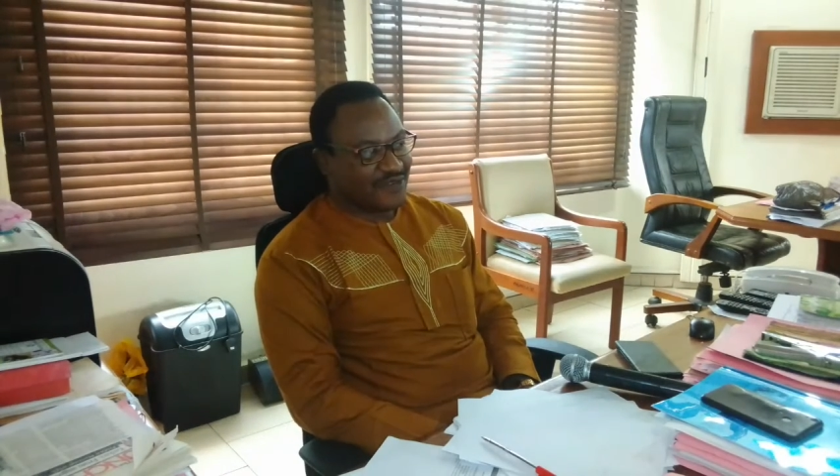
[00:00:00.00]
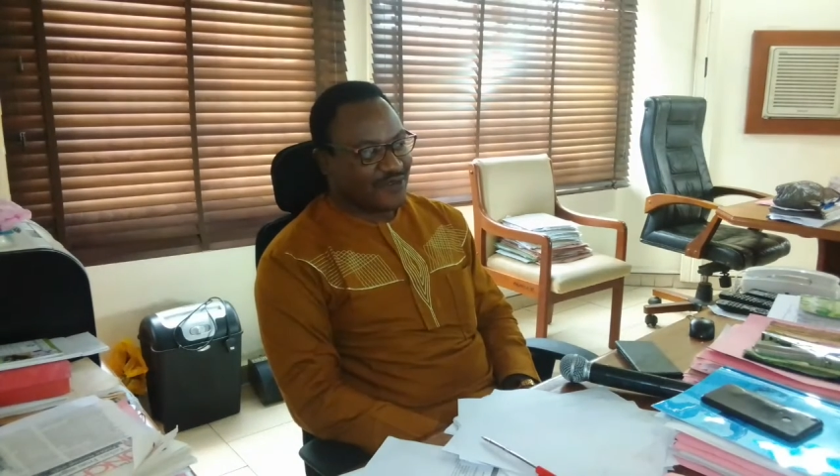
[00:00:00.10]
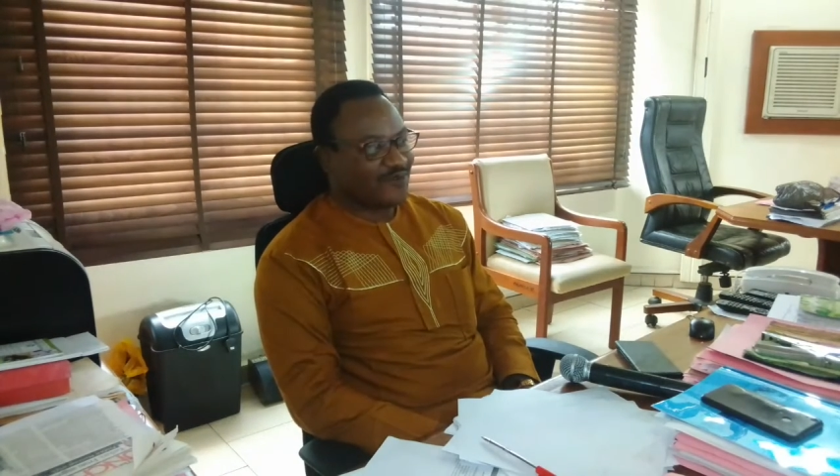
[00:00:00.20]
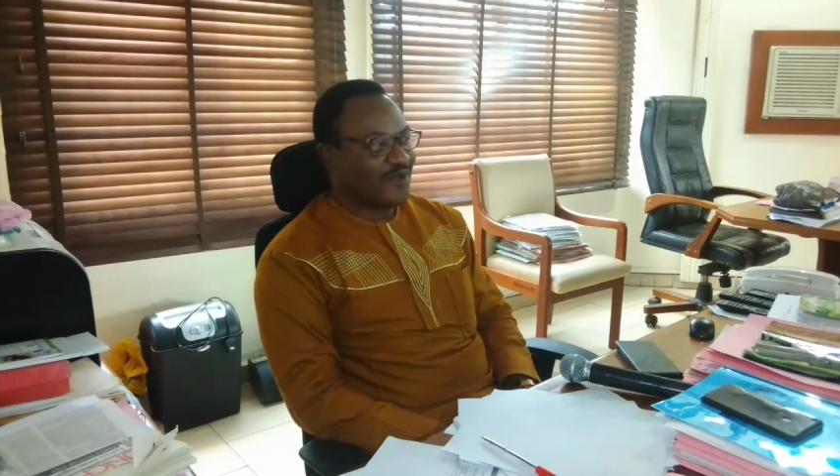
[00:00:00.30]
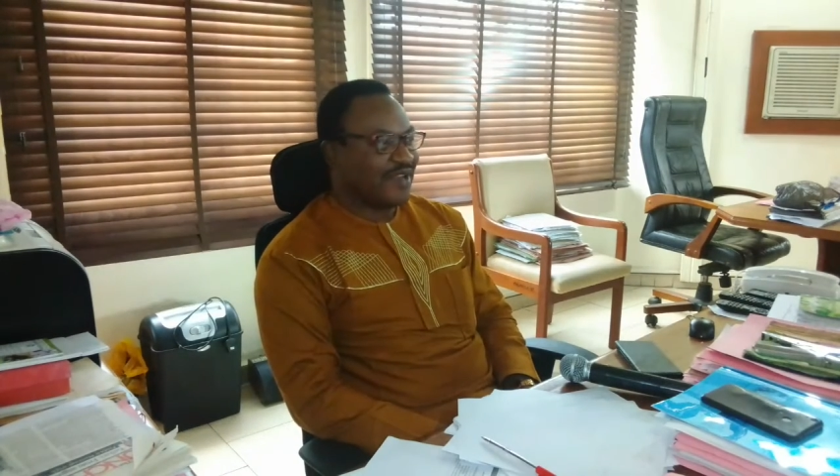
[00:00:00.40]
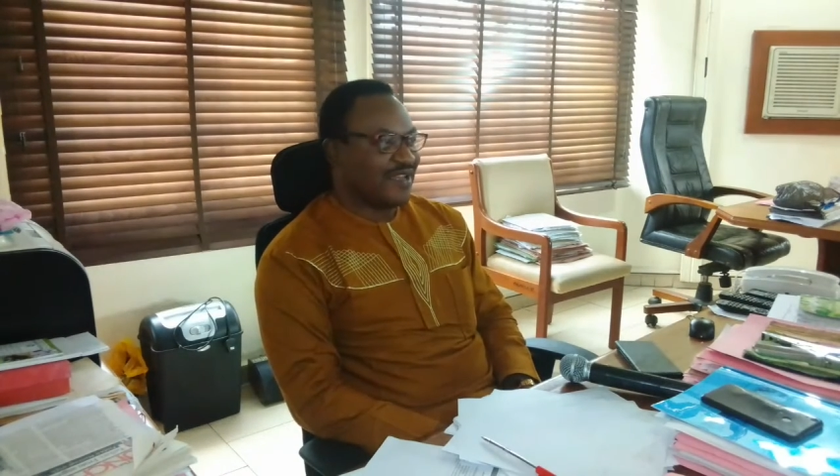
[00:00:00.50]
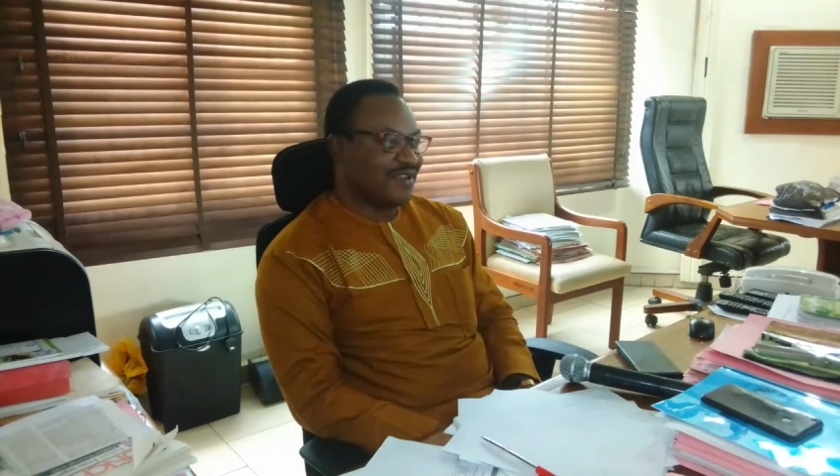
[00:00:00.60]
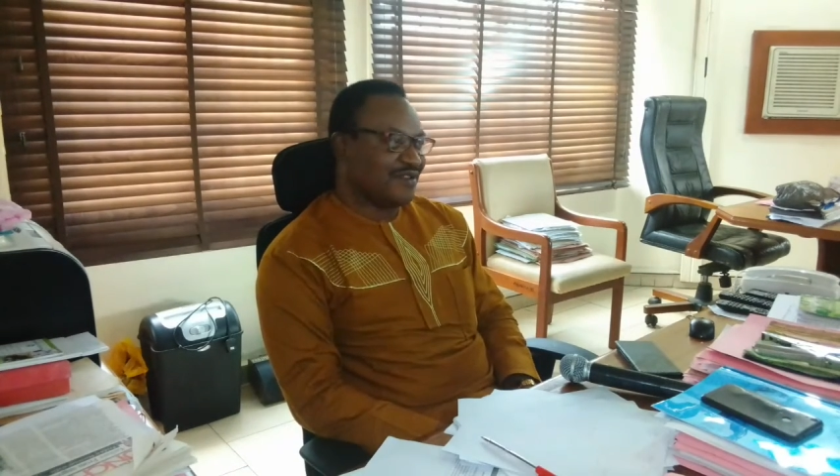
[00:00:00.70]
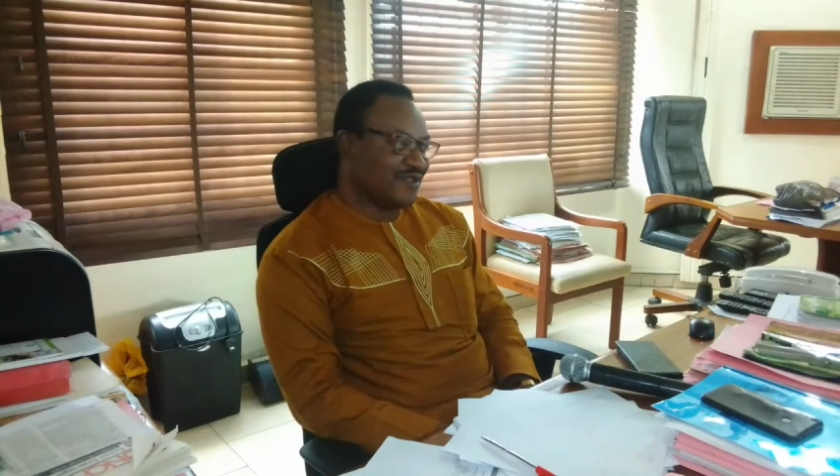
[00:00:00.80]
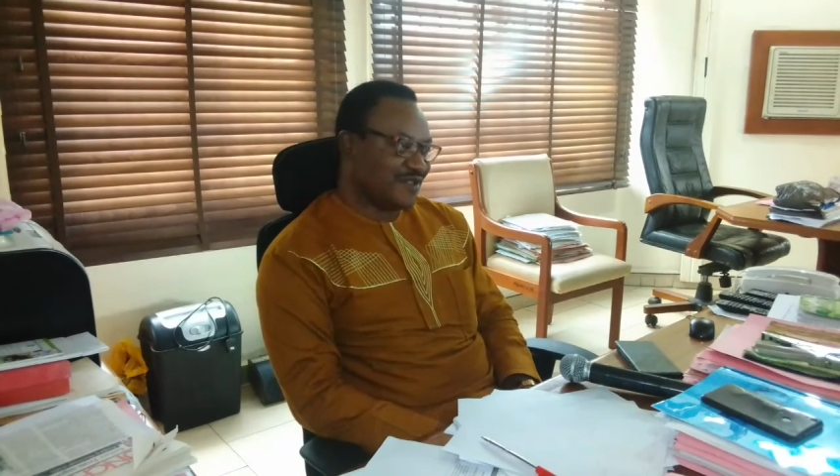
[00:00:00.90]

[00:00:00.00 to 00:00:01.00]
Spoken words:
On one end of the